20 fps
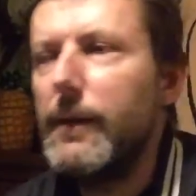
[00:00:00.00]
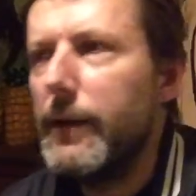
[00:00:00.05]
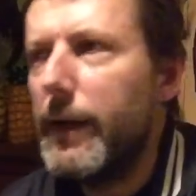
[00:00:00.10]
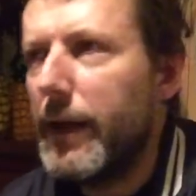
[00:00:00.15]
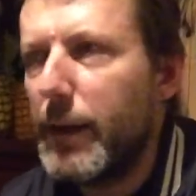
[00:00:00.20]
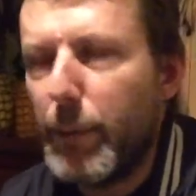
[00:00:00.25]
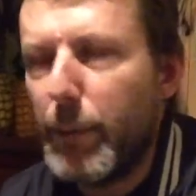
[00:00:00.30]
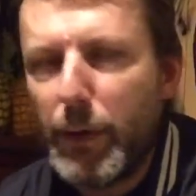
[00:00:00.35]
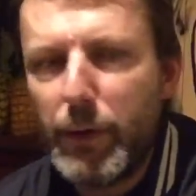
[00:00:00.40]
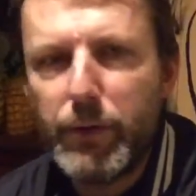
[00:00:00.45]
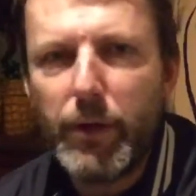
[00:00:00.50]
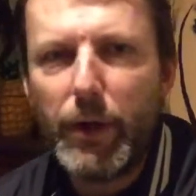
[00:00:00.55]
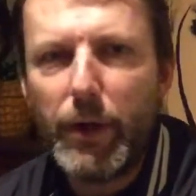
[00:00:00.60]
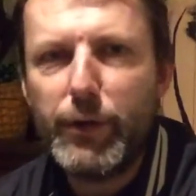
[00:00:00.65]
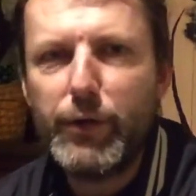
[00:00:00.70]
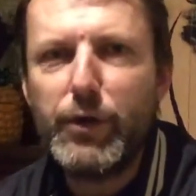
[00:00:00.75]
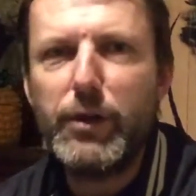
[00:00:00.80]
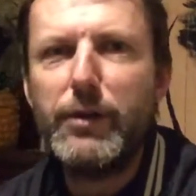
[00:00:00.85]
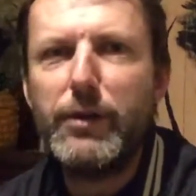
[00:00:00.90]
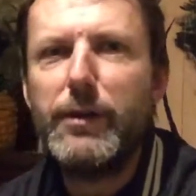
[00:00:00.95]
Anyone
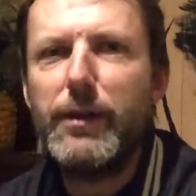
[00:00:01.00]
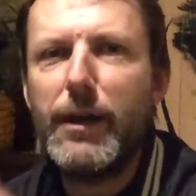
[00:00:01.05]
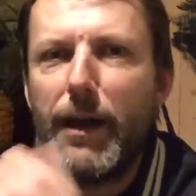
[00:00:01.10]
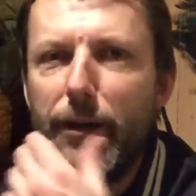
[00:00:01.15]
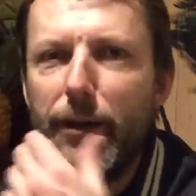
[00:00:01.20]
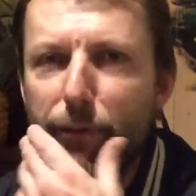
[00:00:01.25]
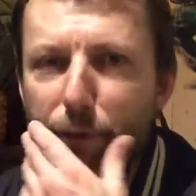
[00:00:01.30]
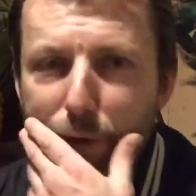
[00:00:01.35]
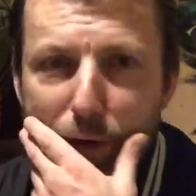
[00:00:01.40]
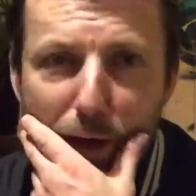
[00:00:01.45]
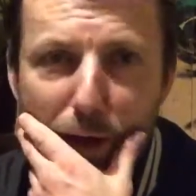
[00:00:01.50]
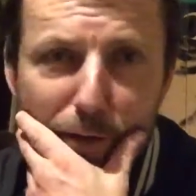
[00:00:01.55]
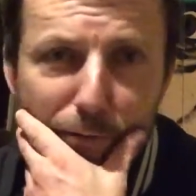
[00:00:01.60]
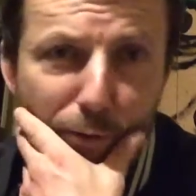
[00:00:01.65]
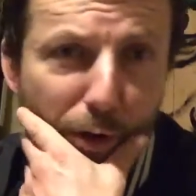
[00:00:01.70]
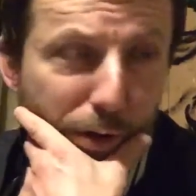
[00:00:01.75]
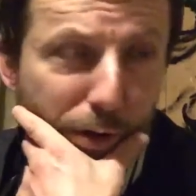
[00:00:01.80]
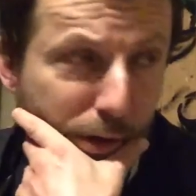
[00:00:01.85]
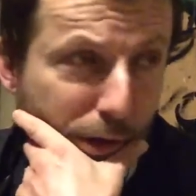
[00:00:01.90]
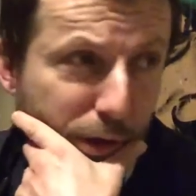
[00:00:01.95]
dodgy in the area going,
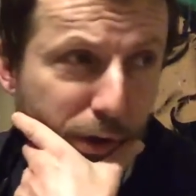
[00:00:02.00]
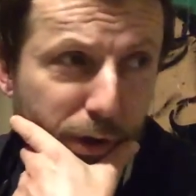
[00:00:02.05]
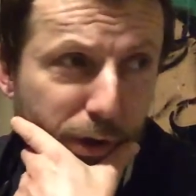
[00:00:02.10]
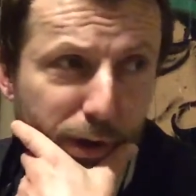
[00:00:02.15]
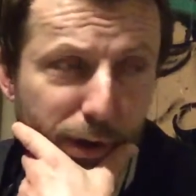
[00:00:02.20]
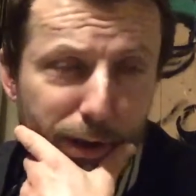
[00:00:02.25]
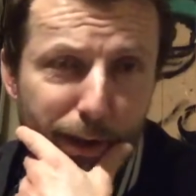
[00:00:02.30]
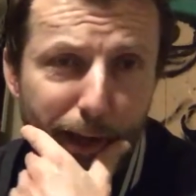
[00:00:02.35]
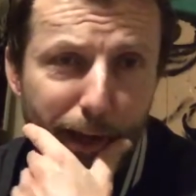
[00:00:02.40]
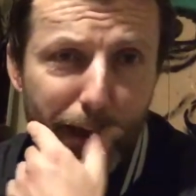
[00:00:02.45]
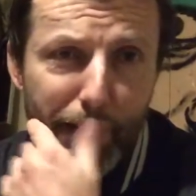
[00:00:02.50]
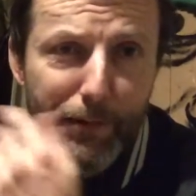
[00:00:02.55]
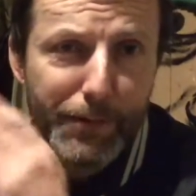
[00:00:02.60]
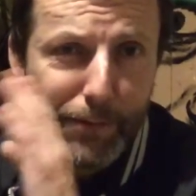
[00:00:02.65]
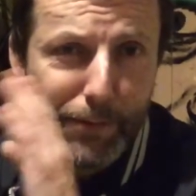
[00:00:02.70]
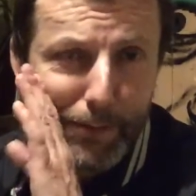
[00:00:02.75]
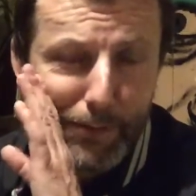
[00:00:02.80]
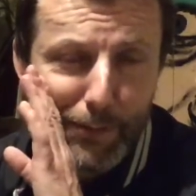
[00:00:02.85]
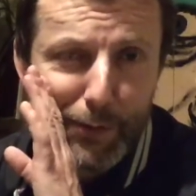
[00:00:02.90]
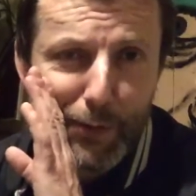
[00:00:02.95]
right, did you see that?
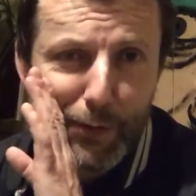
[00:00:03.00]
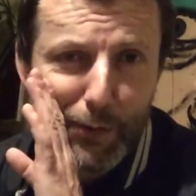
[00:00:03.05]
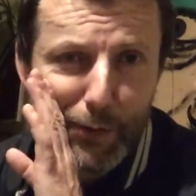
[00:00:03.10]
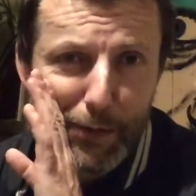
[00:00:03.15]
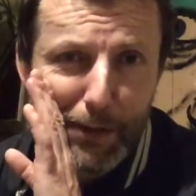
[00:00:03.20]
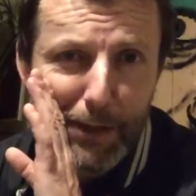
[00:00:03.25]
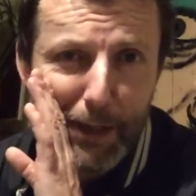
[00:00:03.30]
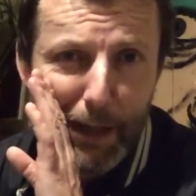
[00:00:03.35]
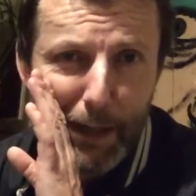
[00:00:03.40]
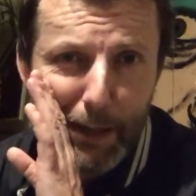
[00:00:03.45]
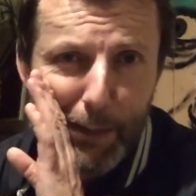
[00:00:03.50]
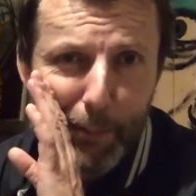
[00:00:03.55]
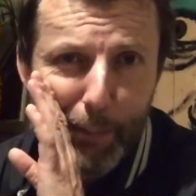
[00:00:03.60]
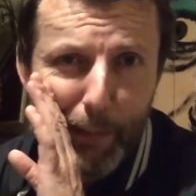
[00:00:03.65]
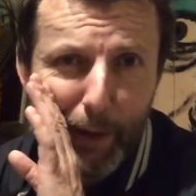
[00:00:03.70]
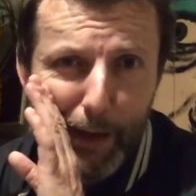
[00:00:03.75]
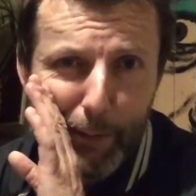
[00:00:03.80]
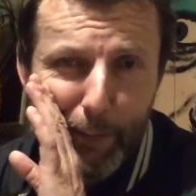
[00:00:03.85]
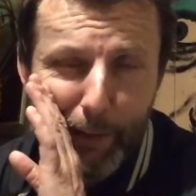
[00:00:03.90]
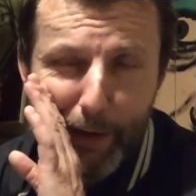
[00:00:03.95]
Did you see that in the
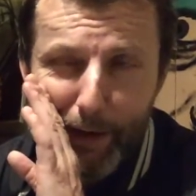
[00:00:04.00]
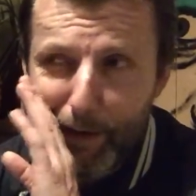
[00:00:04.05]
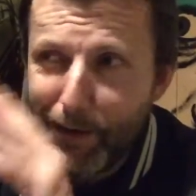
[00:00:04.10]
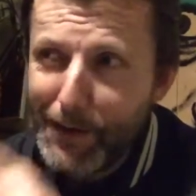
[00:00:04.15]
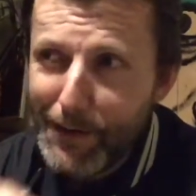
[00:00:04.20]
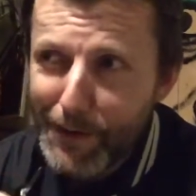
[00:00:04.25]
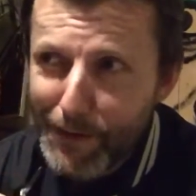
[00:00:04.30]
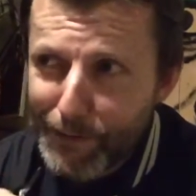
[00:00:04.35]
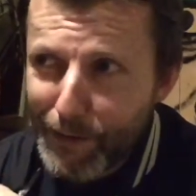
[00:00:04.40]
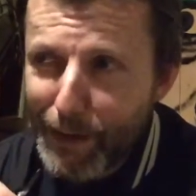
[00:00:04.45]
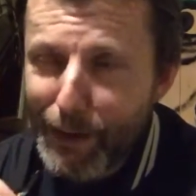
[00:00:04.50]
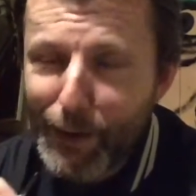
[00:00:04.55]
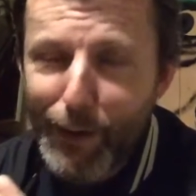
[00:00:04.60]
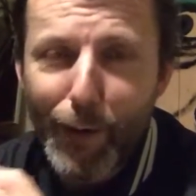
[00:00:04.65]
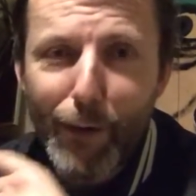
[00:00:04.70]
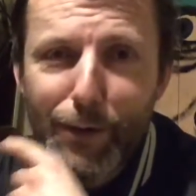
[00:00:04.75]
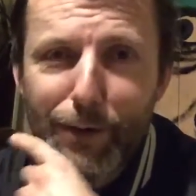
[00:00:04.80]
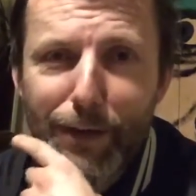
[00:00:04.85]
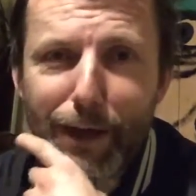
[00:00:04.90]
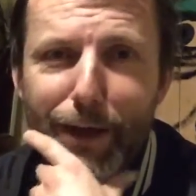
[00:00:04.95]
paper? That
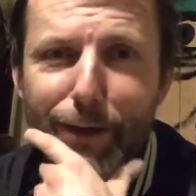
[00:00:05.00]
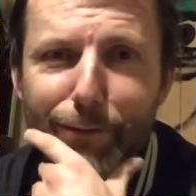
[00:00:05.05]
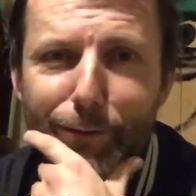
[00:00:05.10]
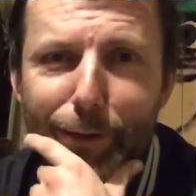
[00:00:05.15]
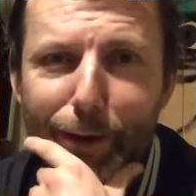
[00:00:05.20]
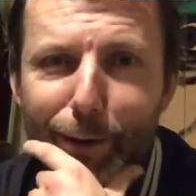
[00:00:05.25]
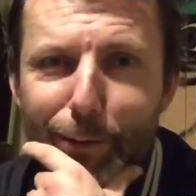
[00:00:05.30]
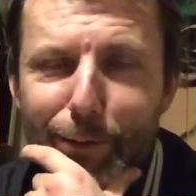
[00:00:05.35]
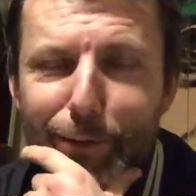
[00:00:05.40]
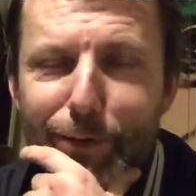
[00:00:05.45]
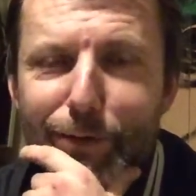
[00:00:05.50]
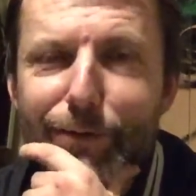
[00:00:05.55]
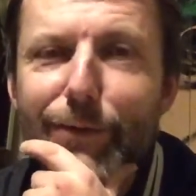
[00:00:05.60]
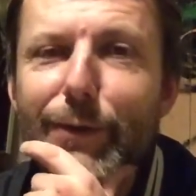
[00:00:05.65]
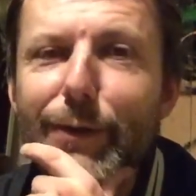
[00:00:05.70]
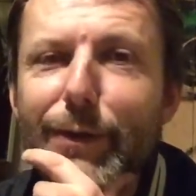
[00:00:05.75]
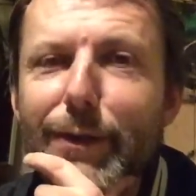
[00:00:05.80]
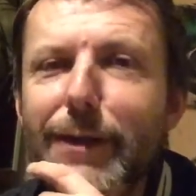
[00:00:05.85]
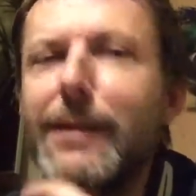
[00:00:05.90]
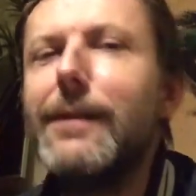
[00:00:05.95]
guy down the road has
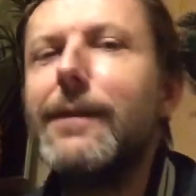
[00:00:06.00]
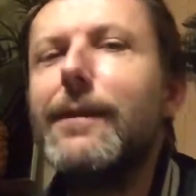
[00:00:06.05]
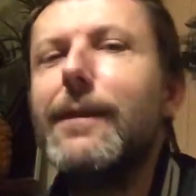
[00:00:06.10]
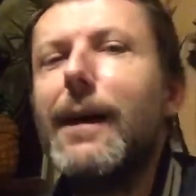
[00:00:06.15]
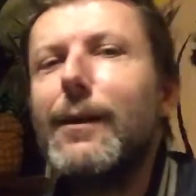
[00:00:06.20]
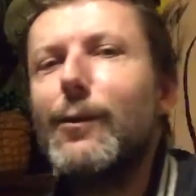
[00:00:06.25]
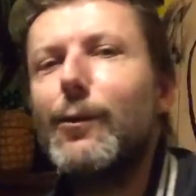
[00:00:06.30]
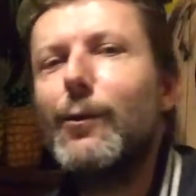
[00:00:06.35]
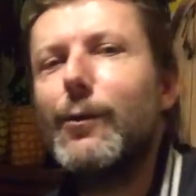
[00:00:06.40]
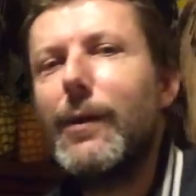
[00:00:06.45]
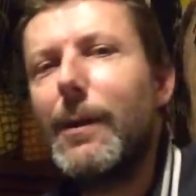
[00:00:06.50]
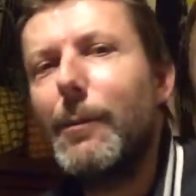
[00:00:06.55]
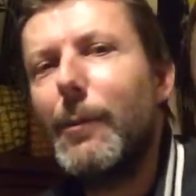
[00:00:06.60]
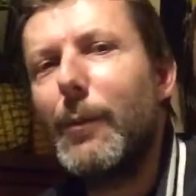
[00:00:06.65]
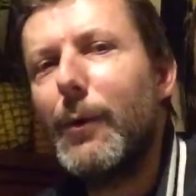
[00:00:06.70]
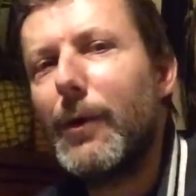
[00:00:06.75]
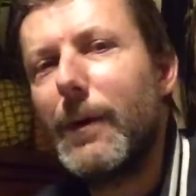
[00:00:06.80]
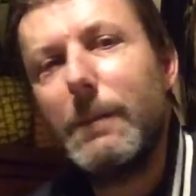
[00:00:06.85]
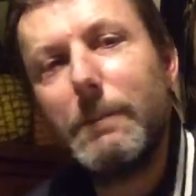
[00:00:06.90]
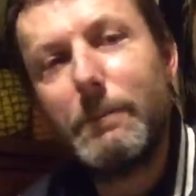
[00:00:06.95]
fucking had all that
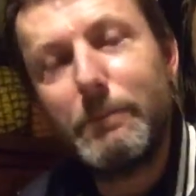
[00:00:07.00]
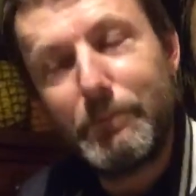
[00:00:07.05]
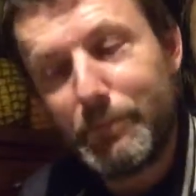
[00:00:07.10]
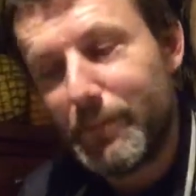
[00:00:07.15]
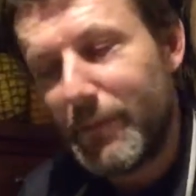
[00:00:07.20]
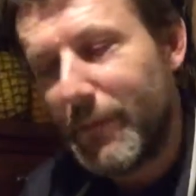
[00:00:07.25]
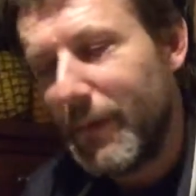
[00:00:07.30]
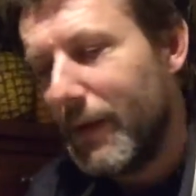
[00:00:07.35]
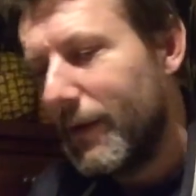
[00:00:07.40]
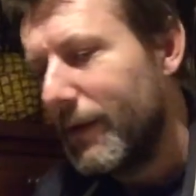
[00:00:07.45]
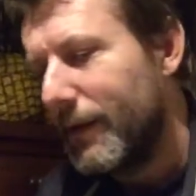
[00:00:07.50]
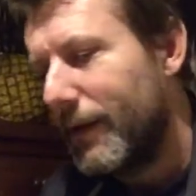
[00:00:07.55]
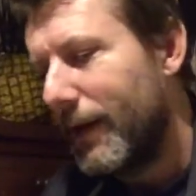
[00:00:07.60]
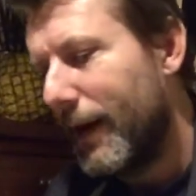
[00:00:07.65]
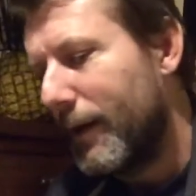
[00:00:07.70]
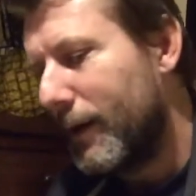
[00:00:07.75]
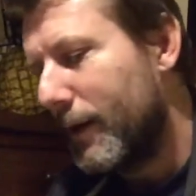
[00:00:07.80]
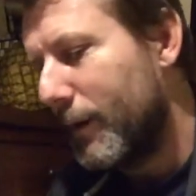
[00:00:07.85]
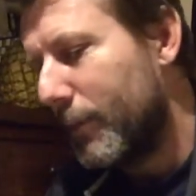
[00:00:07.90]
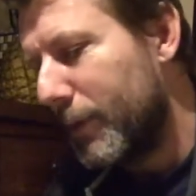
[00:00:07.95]
money.
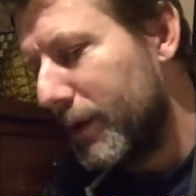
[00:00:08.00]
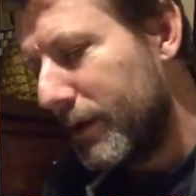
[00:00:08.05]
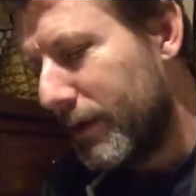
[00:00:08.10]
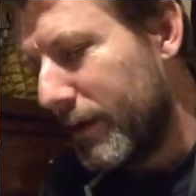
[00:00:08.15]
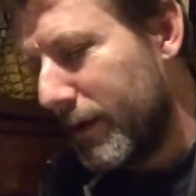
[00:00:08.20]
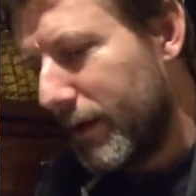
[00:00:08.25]
How can we